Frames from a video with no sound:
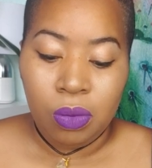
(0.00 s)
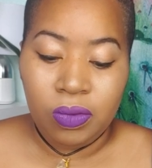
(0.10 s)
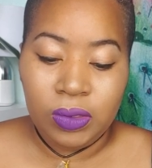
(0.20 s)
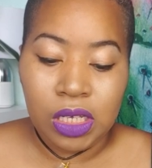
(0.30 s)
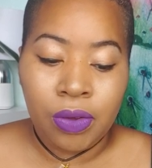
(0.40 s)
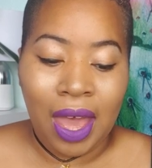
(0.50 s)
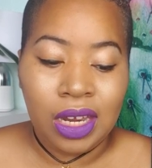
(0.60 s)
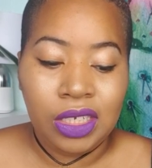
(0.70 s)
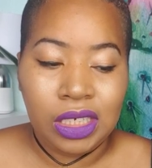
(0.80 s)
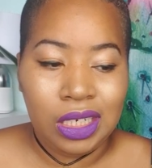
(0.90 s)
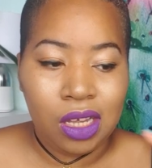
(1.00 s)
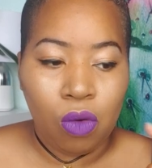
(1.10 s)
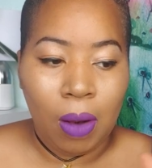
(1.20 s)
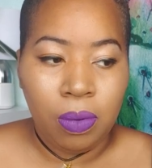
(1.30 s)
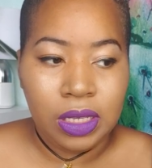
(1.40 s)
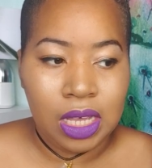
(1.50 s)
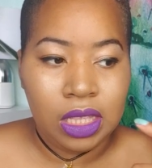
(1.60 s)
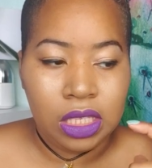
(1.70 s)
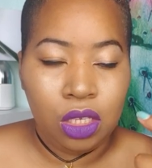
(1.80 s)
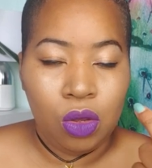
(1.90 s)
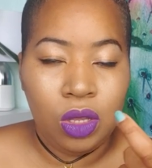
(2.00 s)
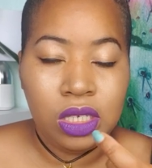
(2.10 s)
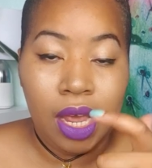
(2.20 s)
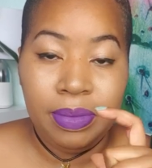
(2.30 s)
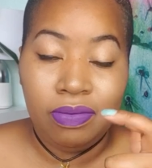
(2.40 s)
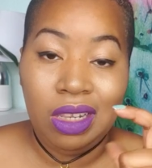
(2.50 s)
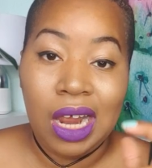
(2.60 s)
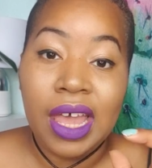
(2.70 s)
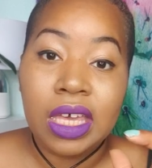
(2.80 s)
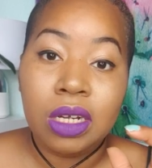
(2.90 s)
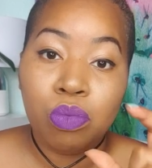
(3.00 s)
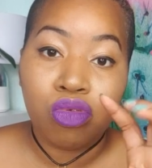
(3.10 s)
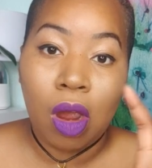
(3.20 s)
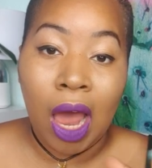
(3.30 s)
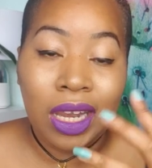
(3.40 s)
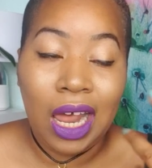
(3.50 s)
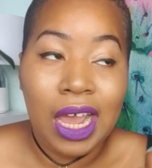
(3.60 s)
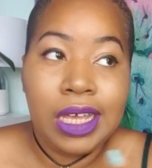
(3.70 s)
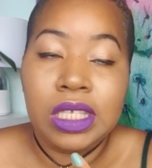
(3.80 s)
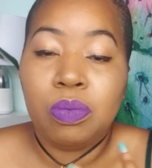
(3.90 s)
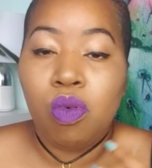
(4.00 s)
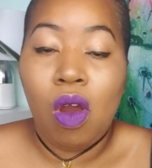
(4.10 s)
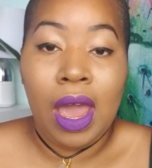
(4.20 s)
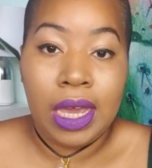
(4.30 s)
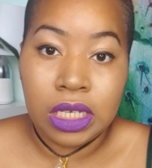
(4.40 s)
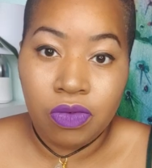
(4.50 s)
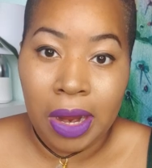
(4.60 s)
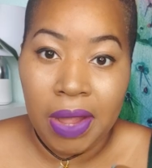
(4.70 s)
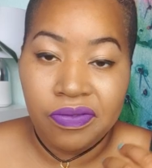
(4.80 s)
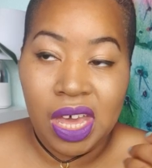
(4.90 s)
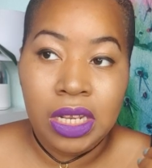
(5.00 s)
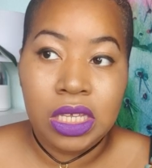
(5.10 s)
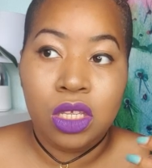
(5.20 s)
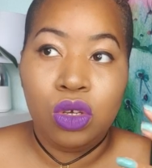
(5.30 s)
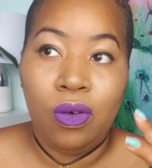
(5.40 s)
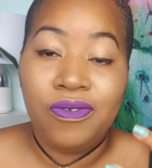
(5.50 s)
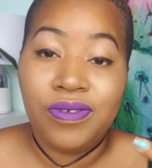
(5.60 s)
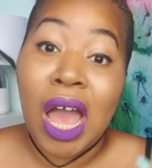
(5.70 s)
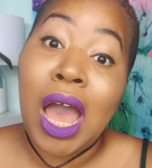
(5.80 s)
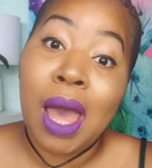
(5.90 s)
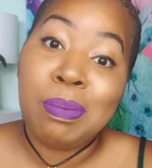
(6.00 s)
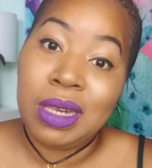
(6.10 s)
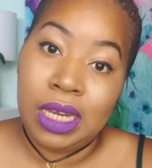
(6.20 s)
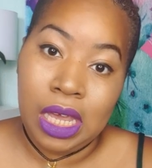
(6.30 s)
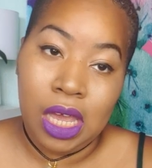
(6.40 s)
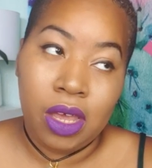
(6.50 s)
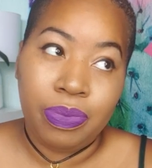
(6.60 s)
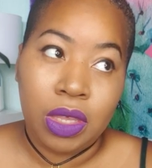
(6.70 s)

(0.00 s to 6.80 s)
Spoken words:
With Leo energy, Leo represents, you know, in terms of a lion's pride, right? Finding your family.